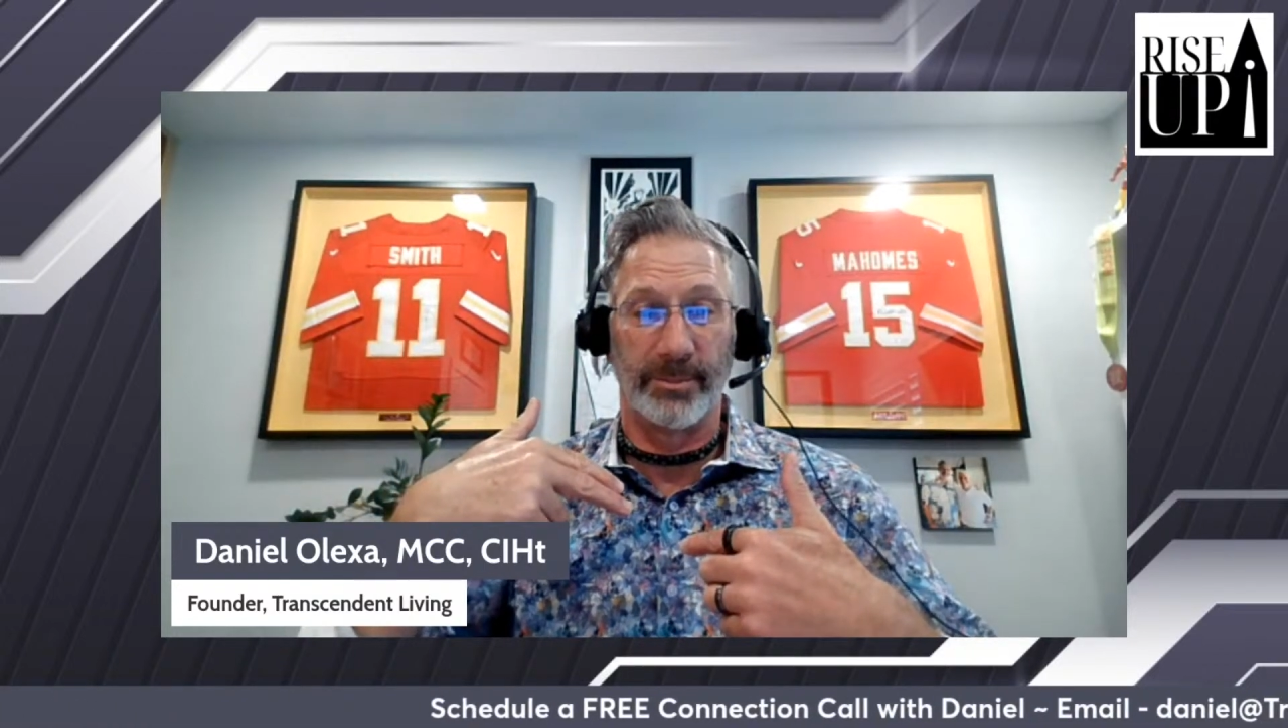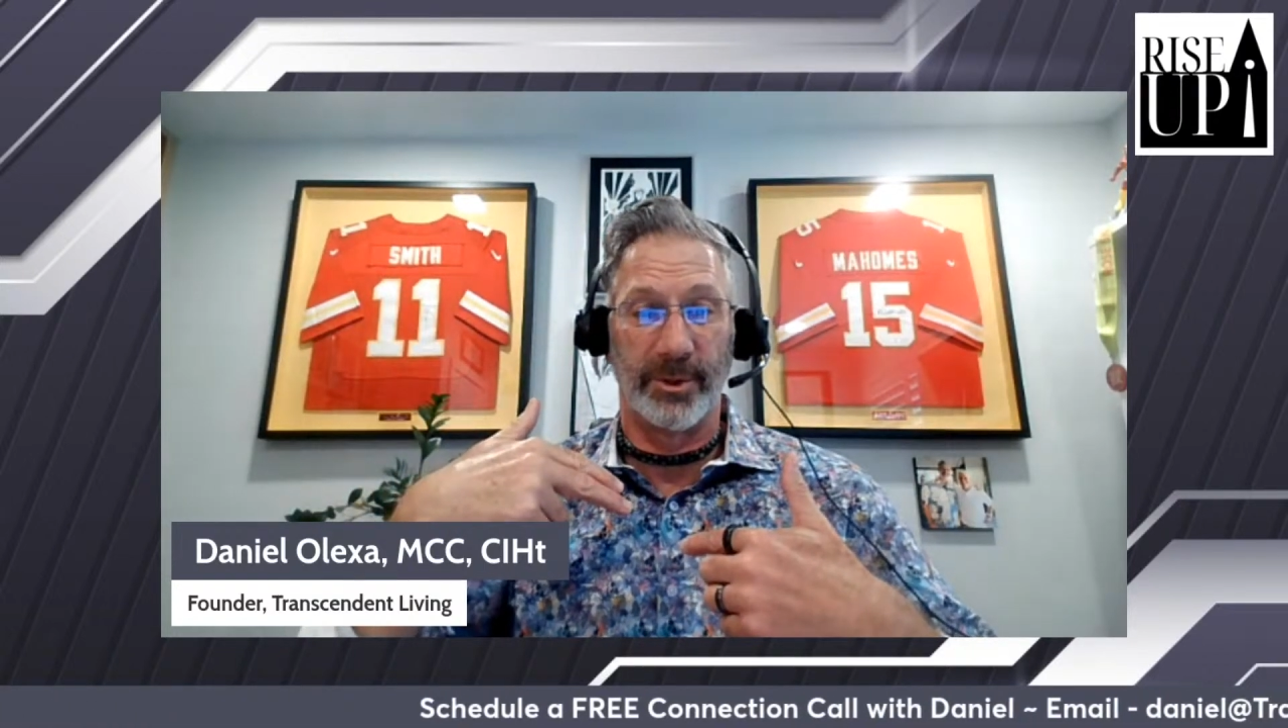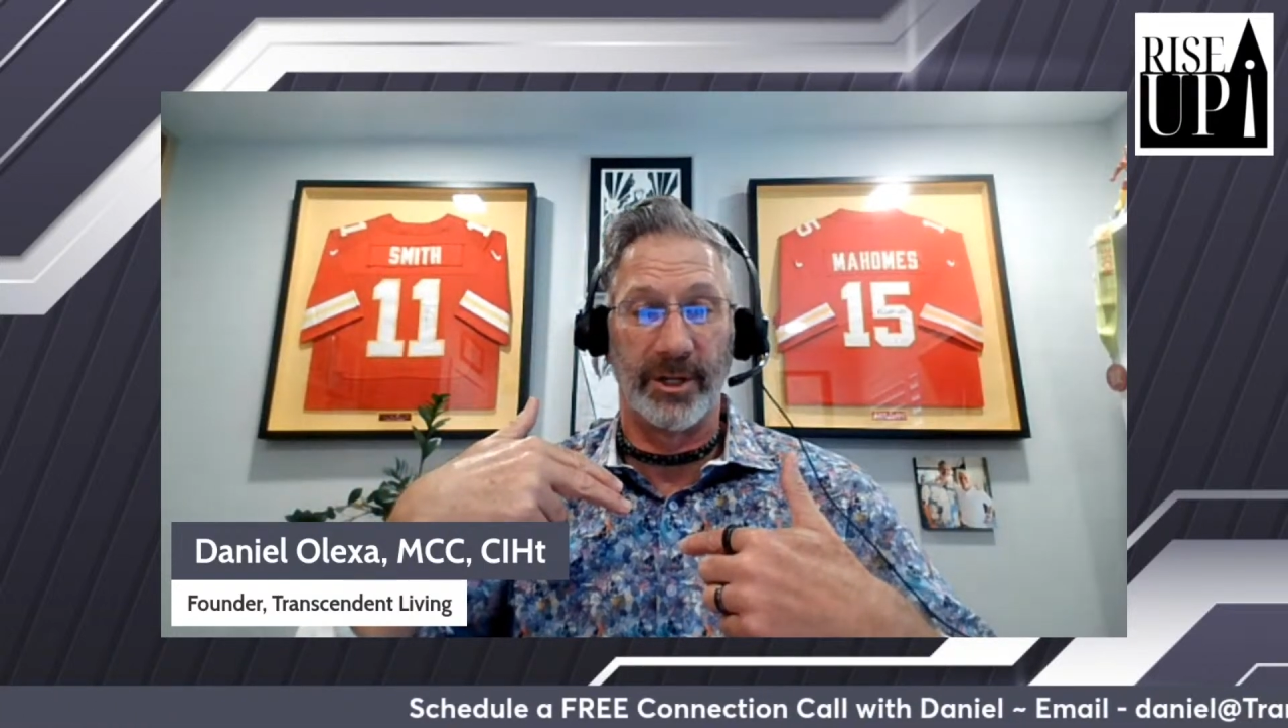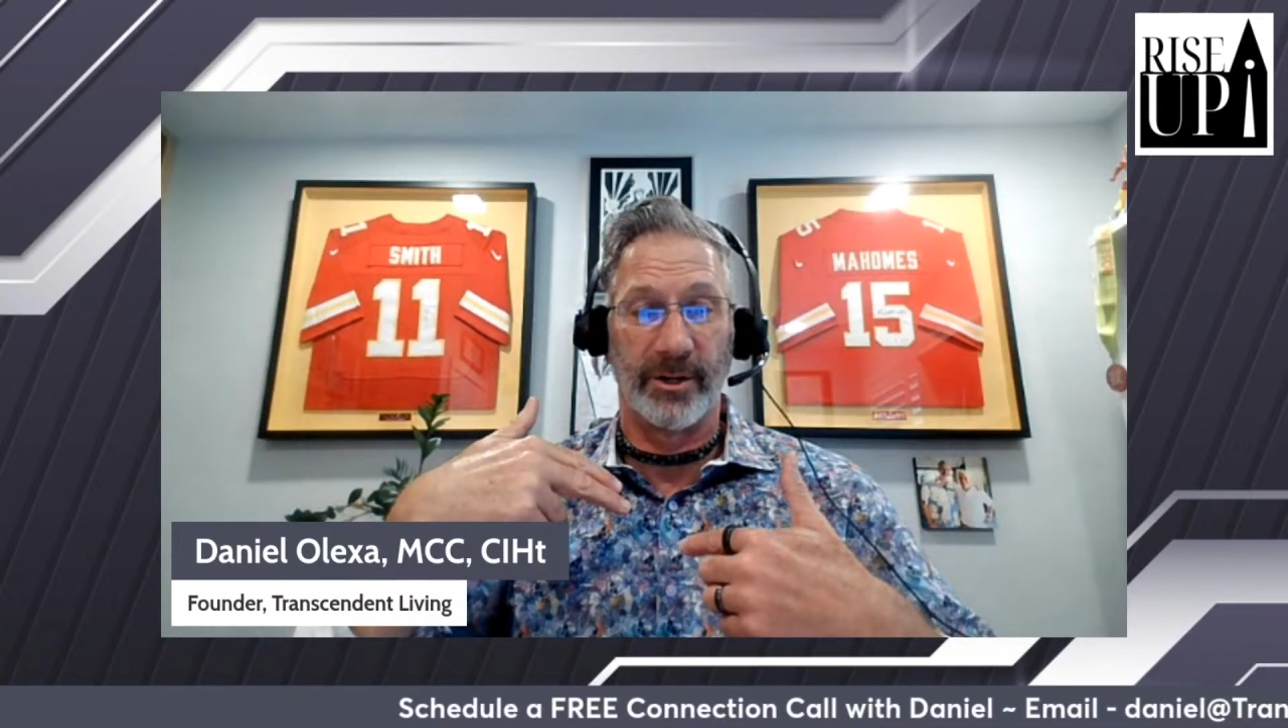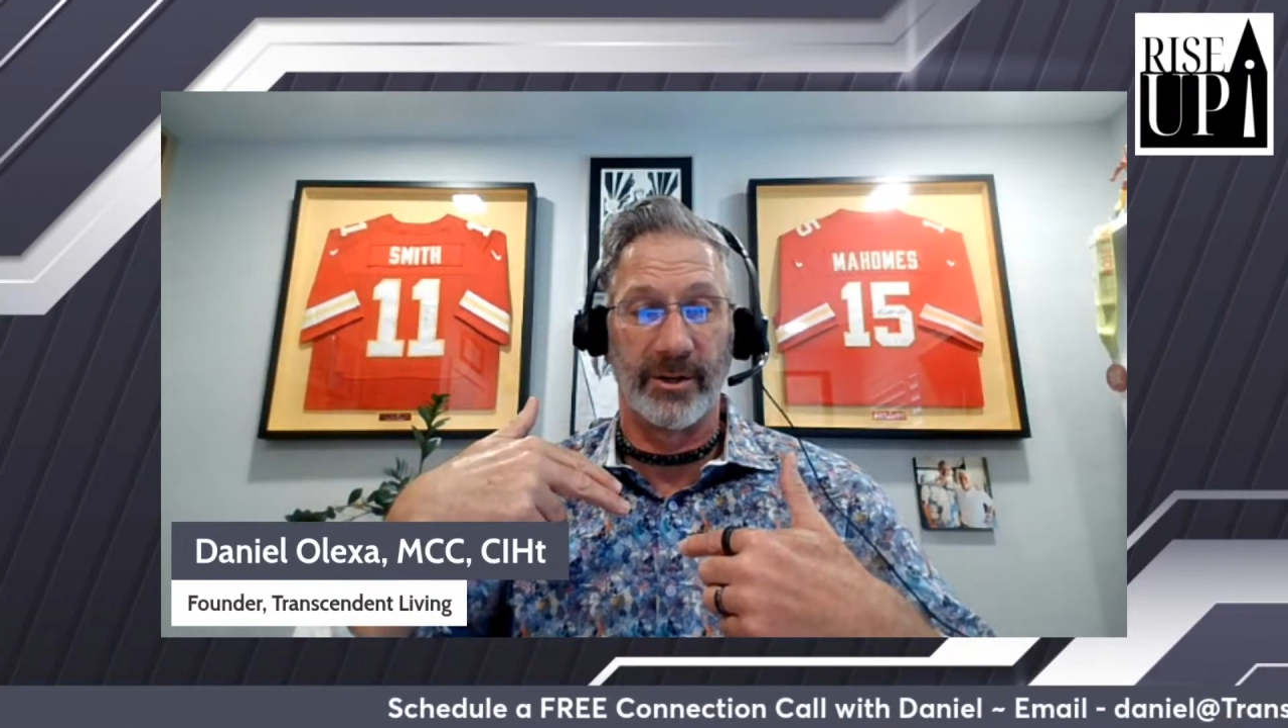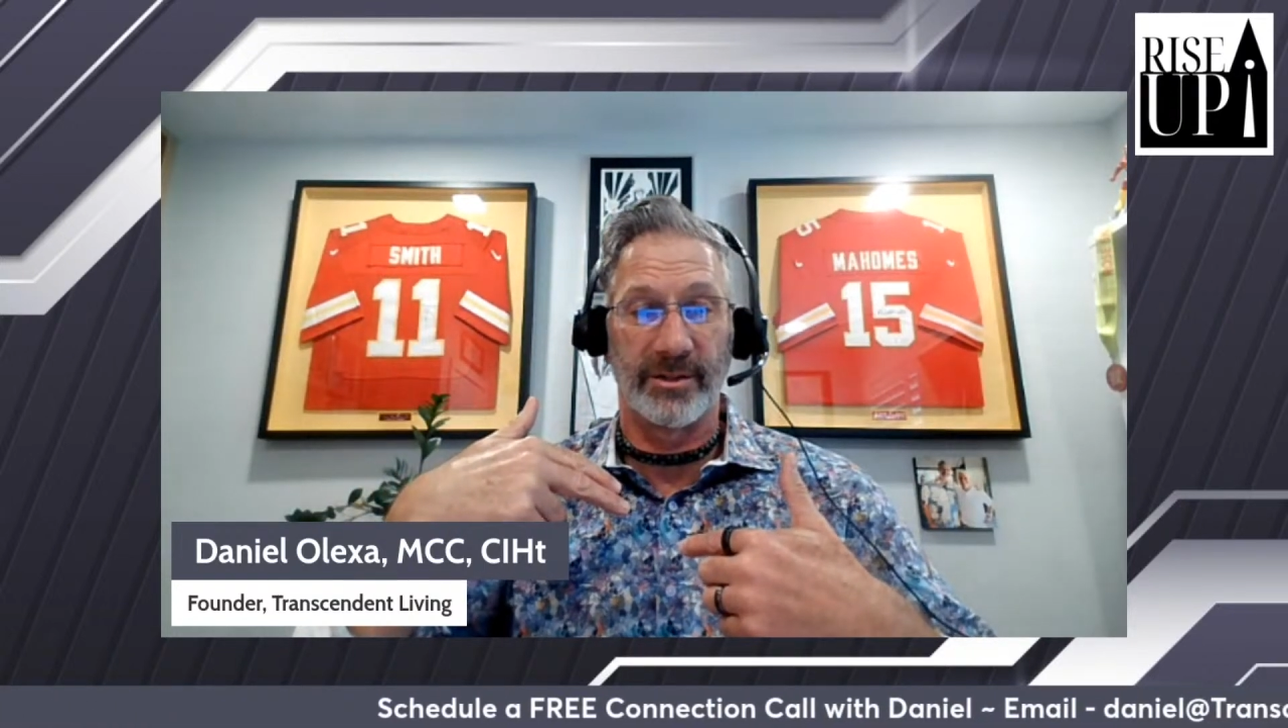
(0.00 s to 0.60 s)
putting on